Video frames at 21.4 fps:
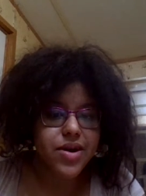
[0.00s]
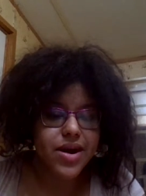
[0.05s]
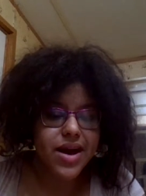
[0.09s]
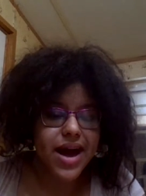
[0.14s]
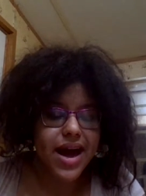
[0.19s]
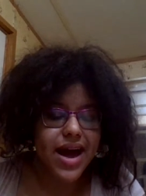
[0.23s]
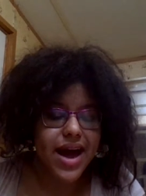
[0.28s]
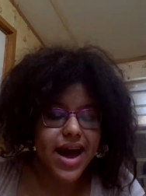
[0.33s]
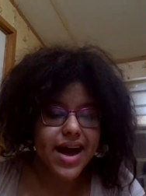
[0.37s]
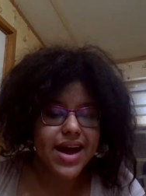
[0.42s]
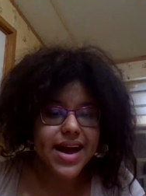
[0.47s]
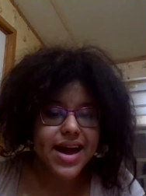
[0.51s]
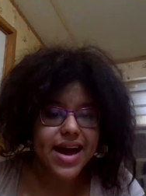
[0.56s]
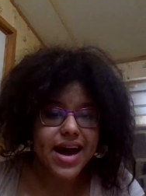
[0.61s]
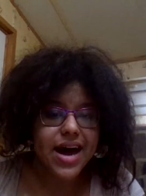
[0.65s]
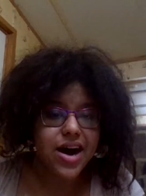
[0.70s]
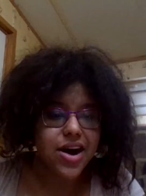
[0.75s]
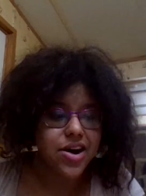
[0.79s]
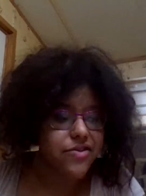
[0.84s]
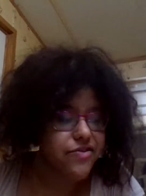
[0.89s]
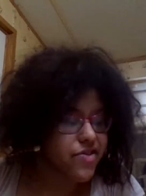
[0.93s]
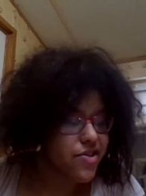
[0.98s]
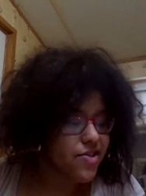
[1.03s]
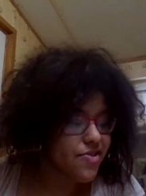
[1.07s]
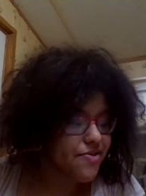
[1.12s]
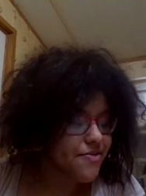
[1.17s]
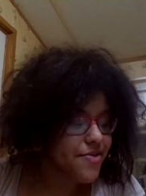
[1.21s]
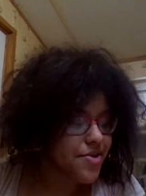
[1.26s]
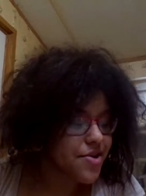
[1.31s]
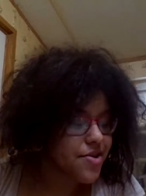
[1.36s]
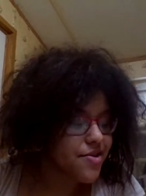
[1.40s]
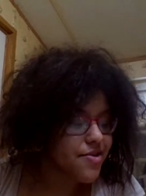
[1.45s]
what I got off this
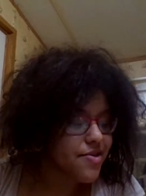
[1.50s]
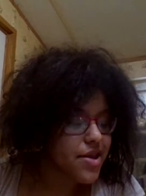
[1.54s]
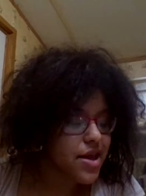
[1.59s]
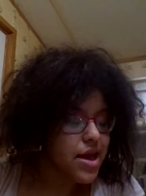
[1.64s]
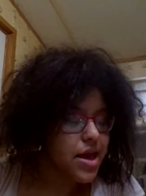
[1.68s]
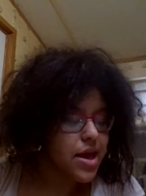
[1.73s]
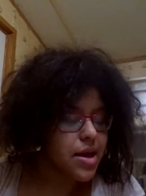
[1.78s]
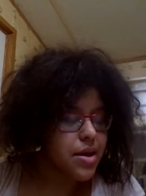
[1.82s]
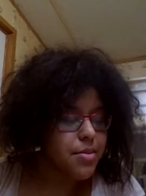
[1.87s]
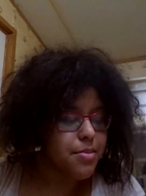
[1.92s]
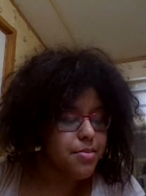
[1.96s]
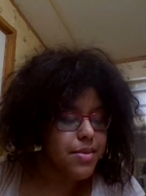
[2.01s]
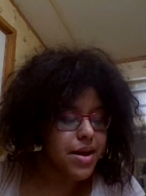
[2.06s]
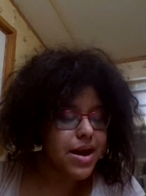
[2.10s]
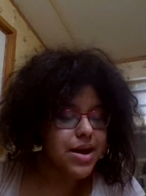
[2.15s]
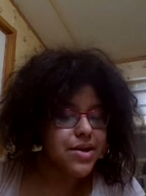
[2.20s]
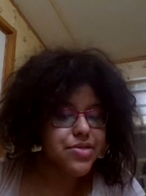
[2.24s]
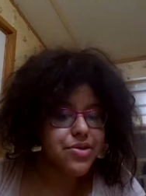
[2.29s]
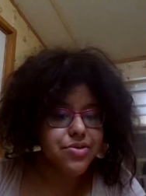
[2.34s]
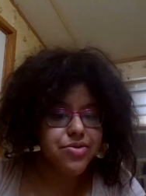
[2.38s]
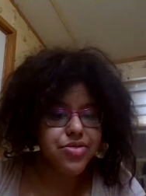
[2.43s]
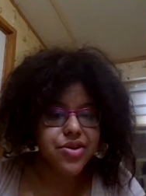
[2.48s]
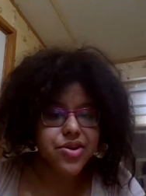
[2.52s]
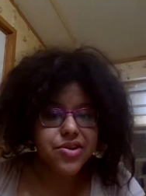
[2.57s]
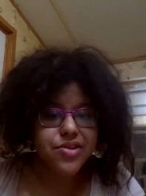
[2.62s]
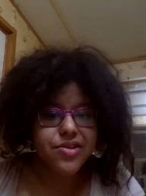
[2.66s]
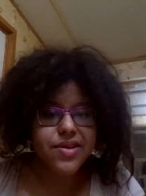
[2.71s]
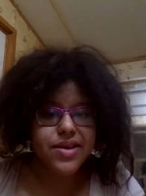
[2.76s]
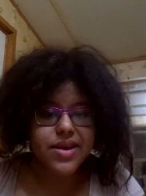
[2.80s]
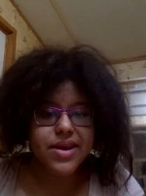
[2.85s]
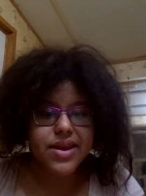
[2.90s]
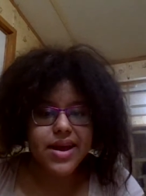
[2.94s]
verse, Matthew
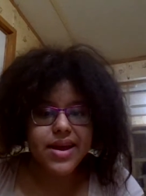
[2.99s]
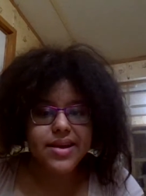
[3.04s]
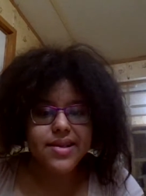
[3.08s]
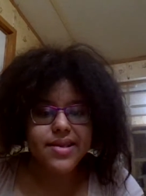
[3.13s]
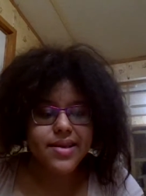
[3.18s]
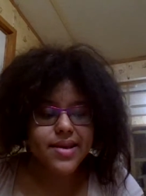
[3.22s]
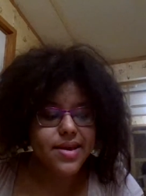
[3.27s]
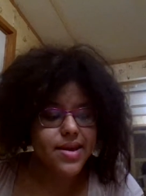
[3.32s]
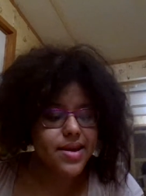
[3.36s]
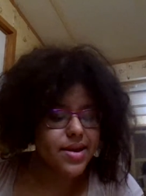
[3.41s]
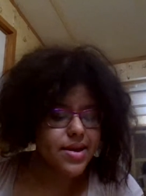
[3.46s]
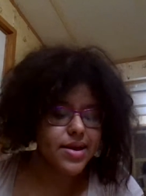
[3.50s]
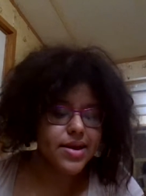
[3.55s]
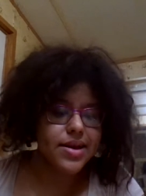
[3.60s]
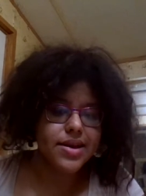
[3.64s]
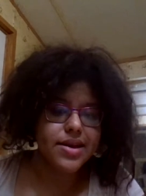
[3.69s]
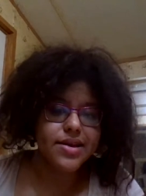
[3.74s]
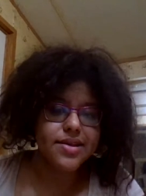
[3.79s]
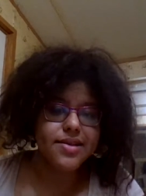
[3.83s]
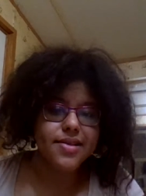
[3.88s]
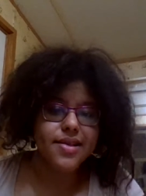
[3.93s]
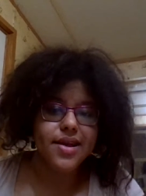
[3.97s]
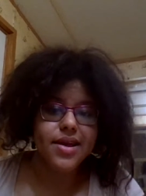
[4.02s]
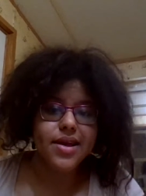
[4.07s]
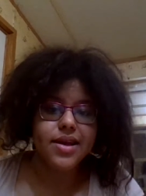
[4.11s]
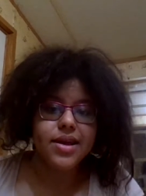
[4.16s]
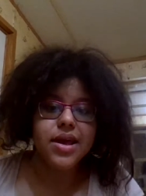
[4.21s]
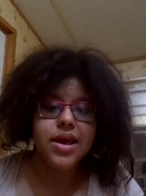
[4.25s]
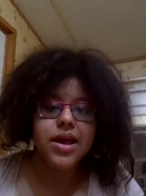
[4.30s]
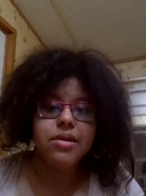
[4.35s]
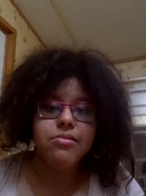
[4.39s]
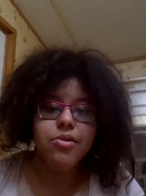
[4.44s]
13, 19, is that
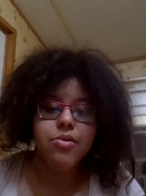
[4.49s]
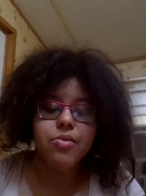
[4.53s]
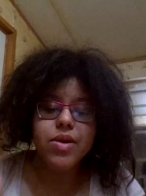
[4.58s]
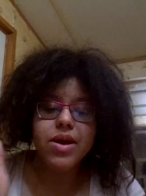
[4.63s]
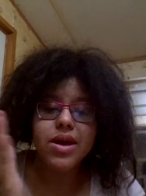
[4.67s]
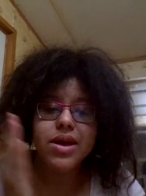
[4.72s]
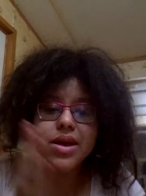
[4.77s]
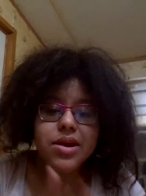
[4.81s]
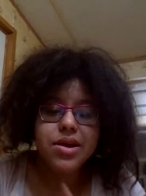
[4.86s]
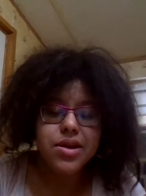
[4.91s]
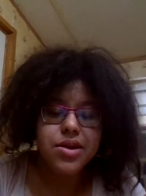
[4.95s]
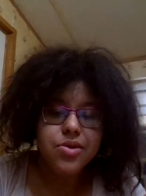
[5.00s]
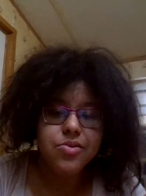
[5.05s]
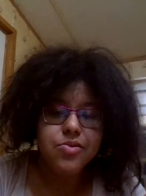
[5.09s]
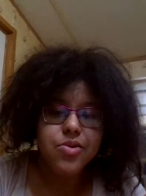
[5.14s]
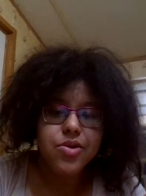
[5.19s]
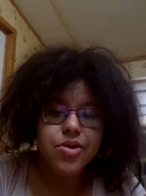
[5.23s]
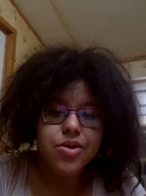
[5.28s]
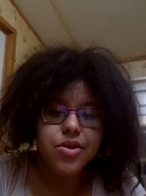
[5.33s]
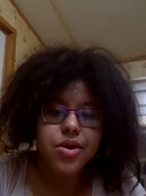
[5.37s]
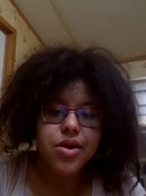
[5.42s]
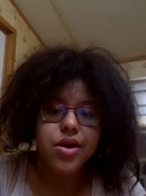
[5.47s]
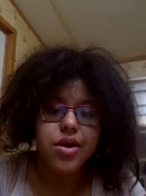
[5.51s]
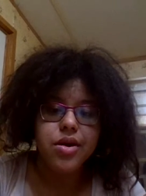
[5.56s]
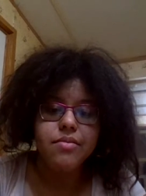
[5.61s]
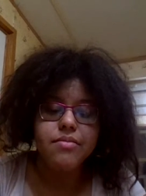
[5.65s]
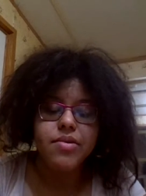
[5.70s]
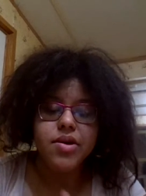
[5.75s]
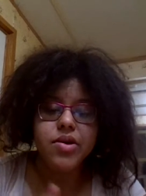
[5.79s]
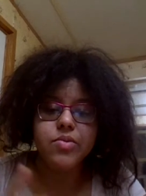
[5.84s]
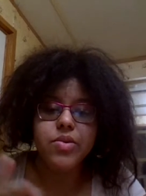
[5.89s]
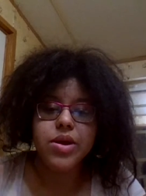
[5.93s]
when we hear the word
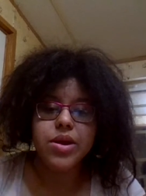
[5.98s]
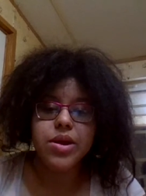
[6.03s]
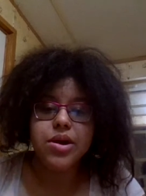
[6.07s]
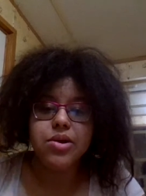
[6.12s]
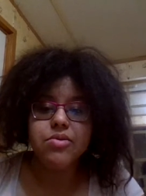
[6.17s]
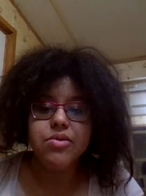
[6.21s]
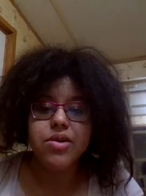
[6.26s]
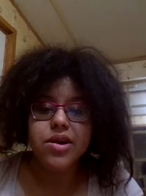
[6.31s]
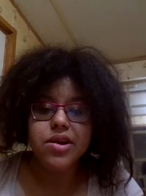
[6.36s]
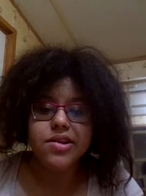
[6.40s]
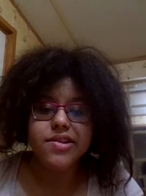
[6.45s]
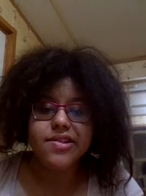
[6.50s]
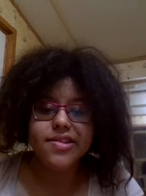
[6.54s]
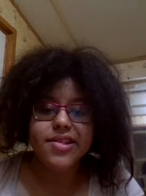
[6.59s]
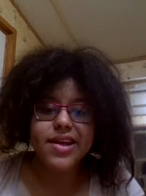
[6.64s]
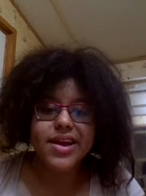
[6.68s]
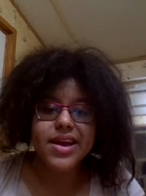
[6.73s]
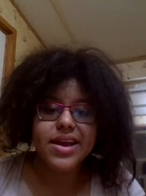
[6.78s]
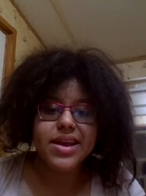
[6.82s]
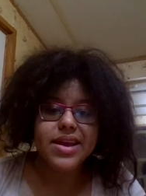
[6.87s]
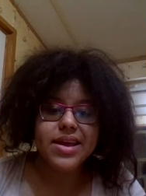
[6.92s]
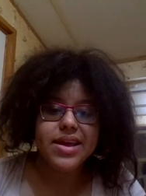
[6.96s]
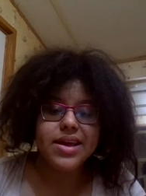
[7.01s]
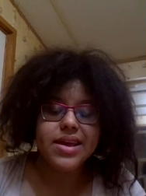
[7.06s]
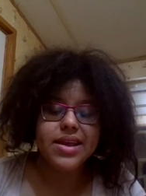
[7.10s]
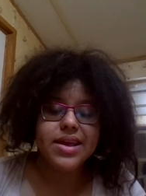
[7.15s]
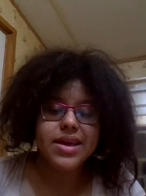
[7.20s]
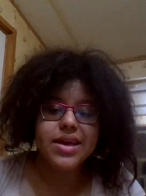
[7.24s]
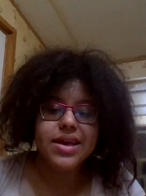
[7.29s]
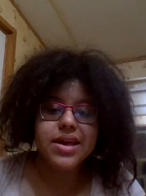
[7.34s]
but we don't understand it,